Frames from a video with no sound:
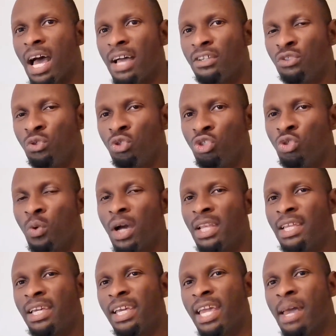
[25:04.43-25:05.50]
are
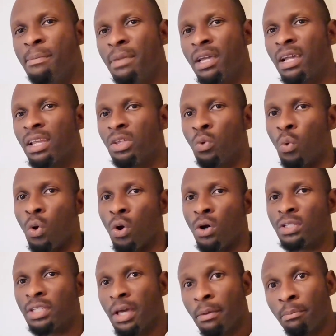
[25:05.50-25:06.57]
usually chemically
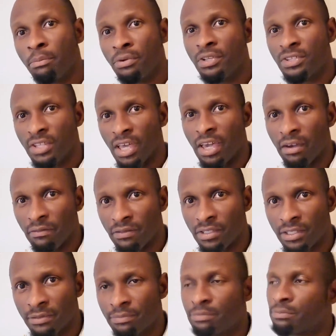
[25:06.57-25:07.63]
what?
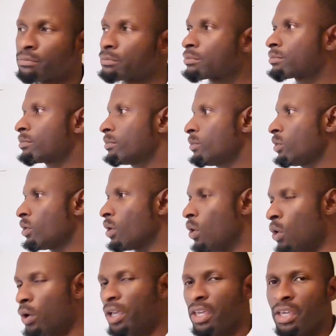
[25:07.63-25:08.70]
Preserved.
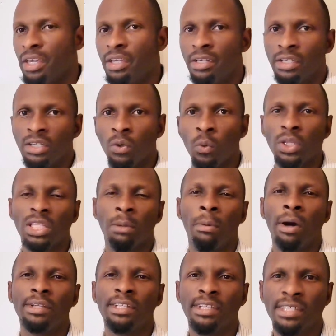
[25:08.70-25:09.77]
Okay, what
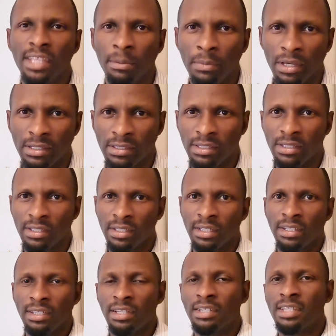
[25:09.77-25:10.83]
about the cement?
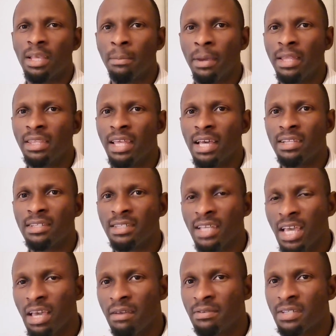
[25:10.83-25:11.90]
The cement that
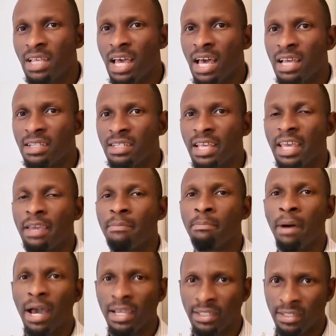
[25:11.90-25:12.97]
serves as a
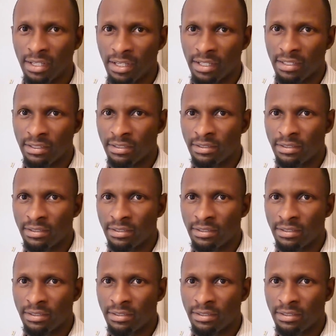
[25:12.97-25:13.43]
binder